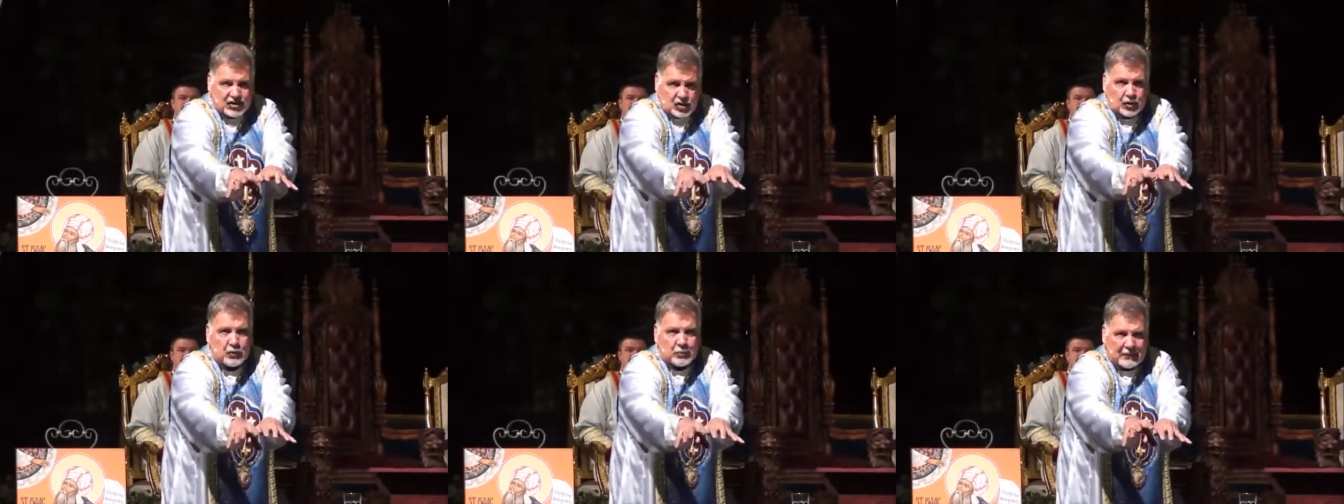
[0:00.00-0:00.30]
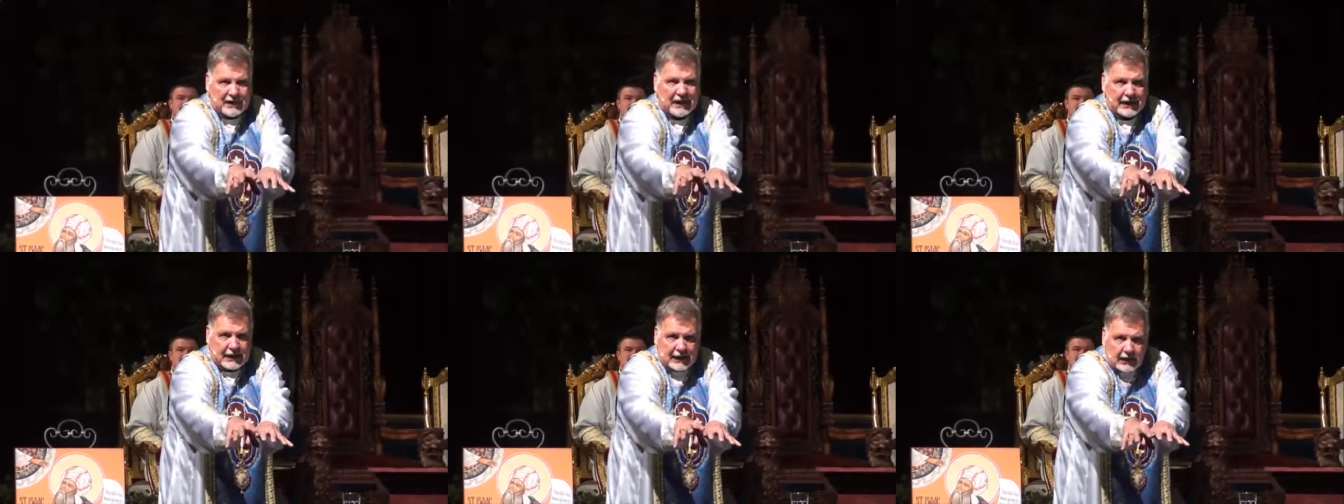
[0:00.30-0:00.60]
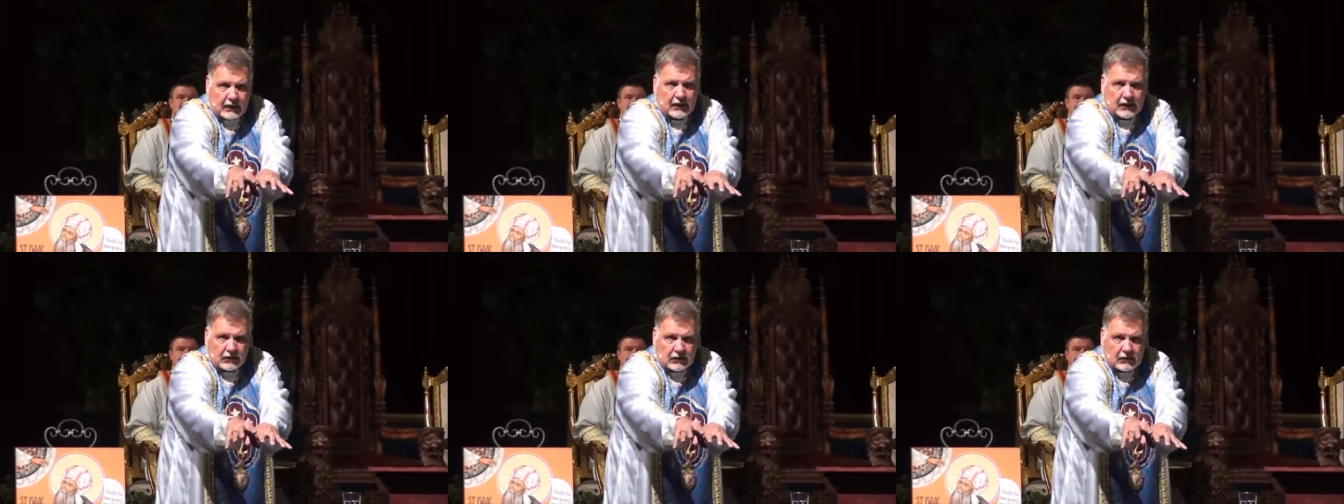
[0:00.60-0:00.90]
to
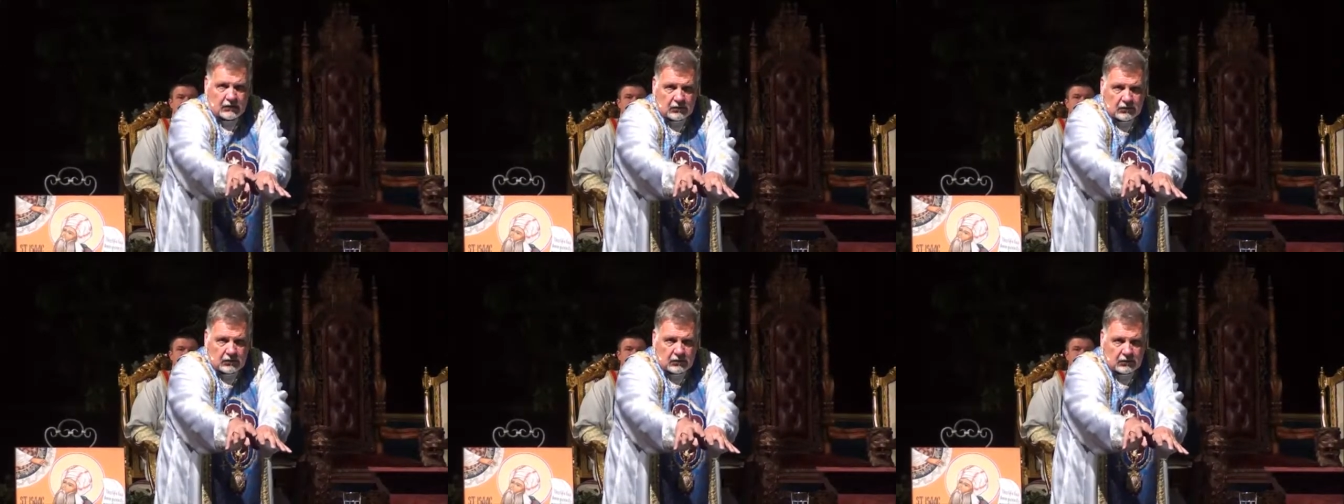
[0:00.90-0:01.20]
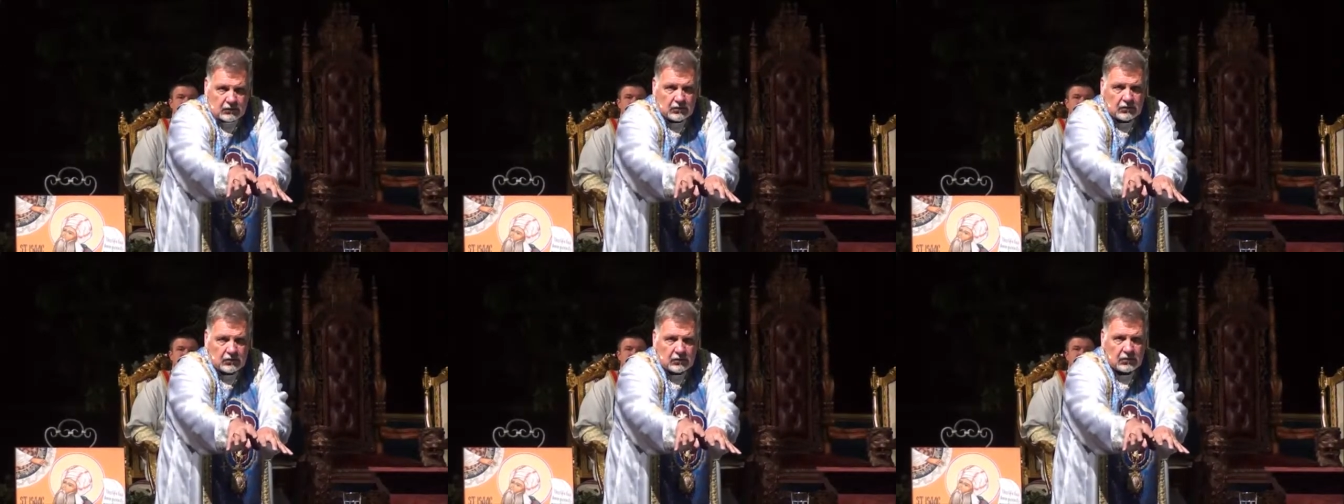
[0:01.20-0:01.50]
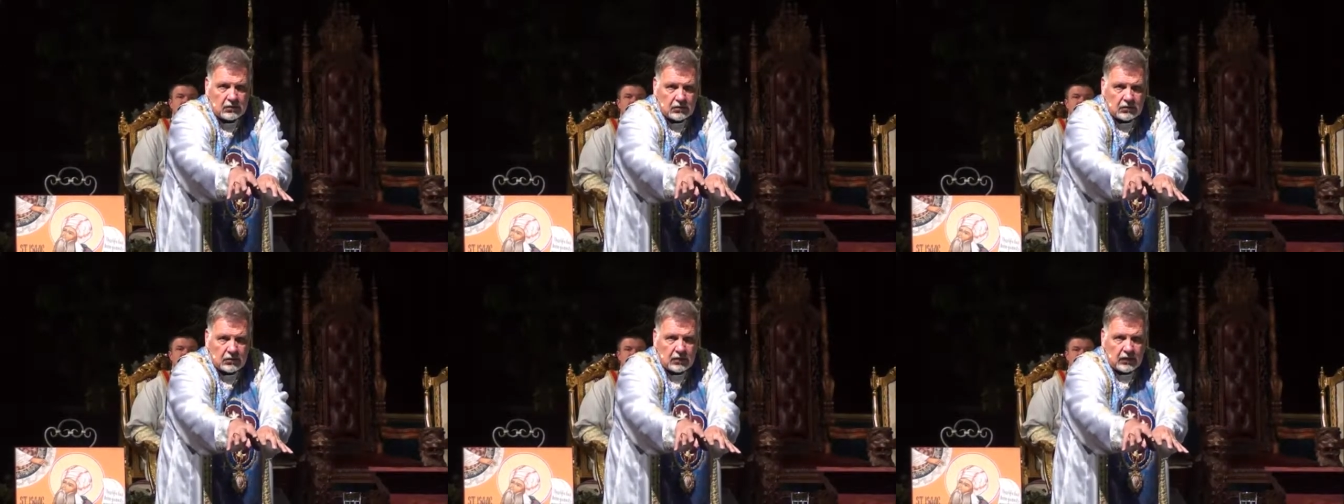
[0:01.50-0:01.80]
me
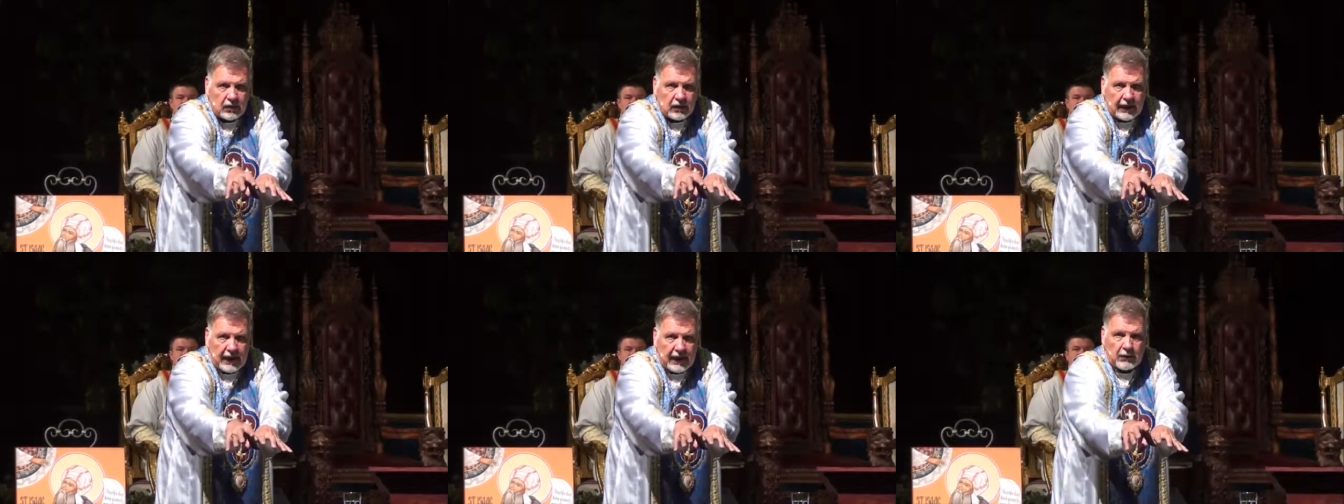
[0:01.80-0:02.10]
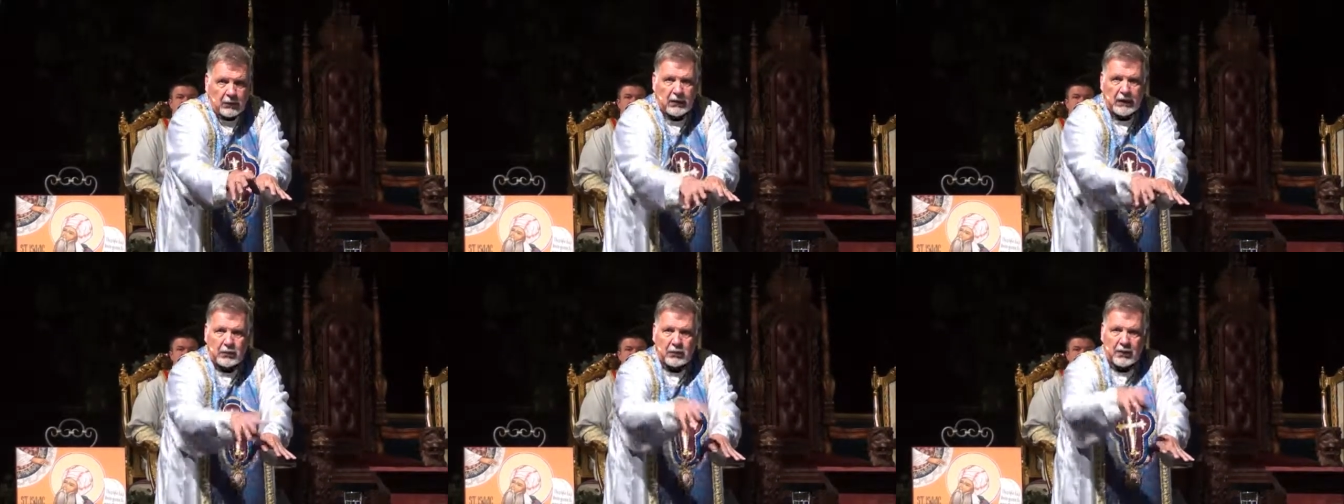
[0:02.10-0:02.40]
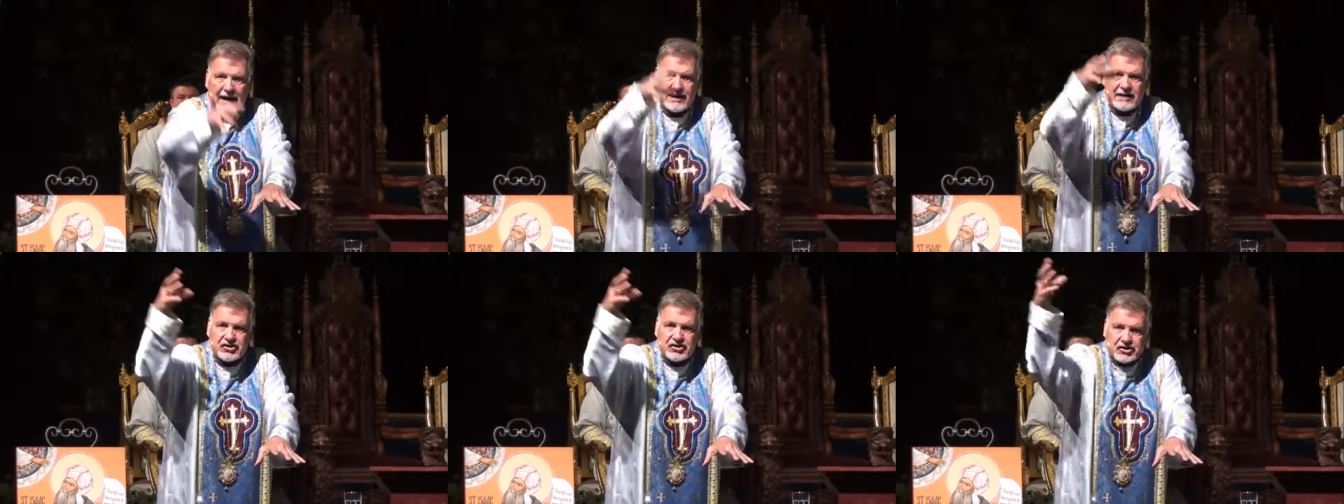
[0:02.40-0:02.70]
and we
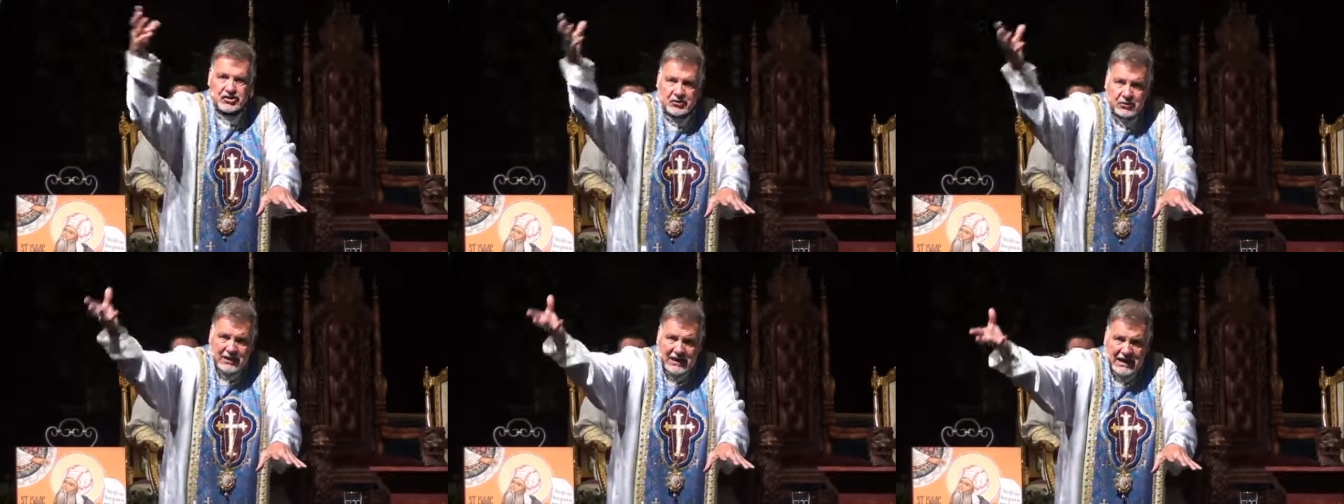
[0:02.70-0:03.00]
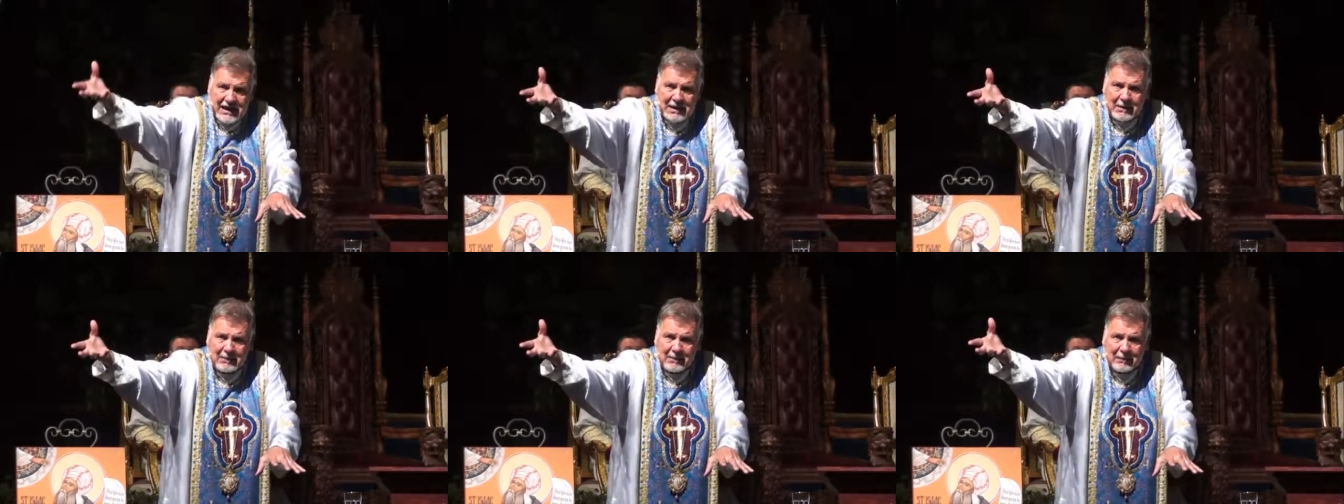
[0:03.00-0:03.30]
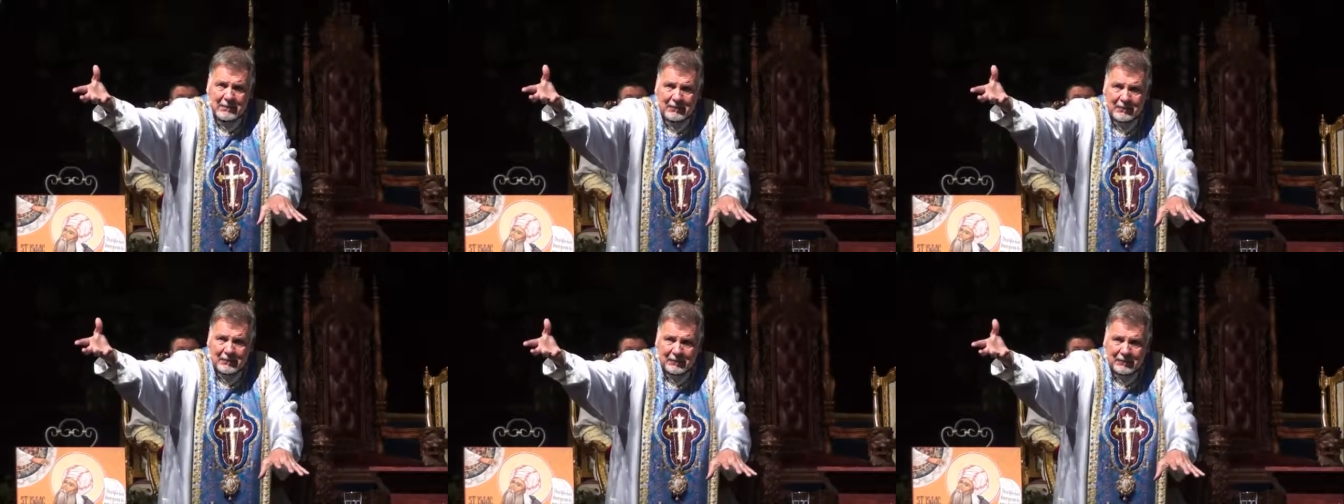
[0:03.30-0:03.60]
raise to
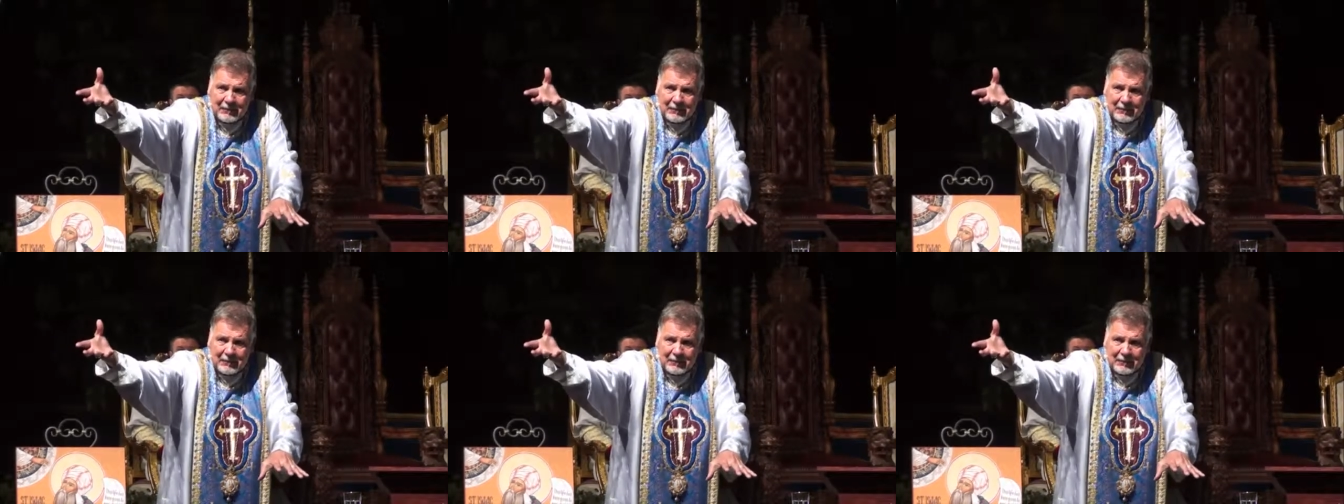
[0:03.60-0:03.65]
him.